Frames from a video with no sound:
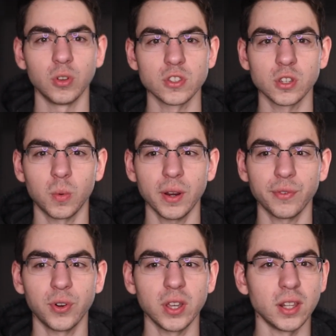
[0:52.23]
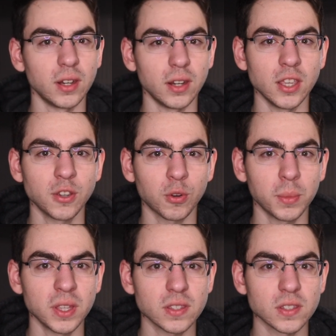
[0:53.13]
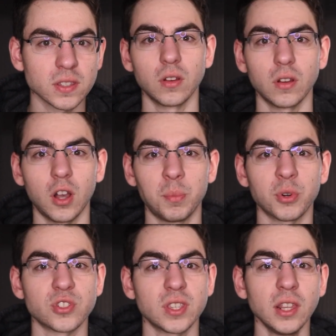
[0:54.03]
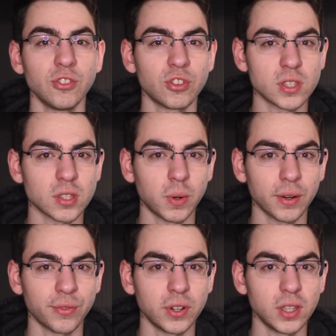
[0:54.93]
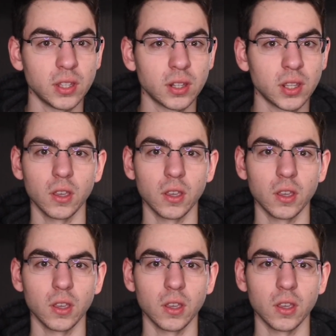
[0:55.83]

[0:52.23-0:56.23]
square foot increments, a percentage of the square foot,